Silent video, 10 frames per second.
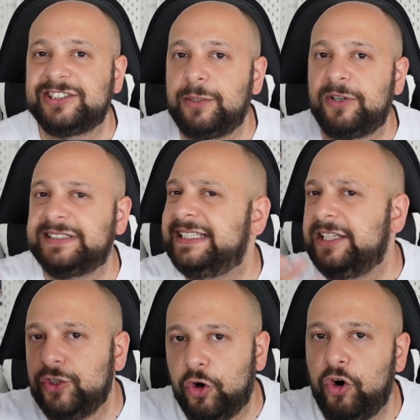Some are saying
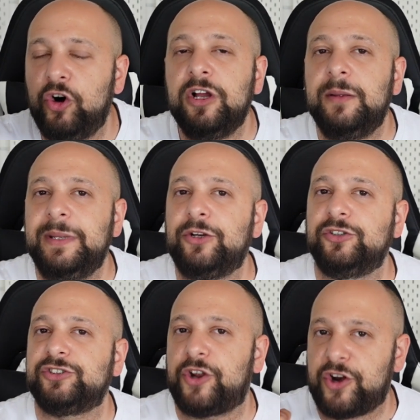no,
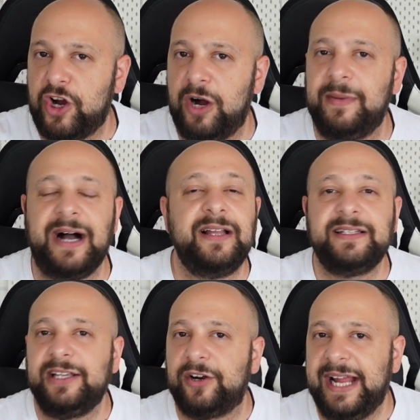because Roma,
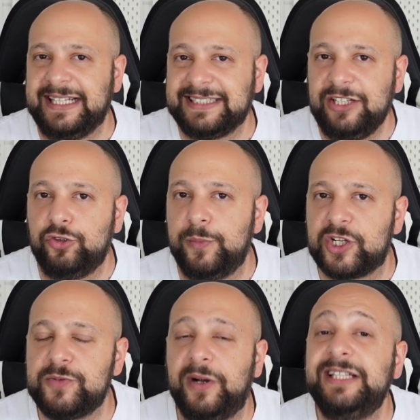they are asking too much money.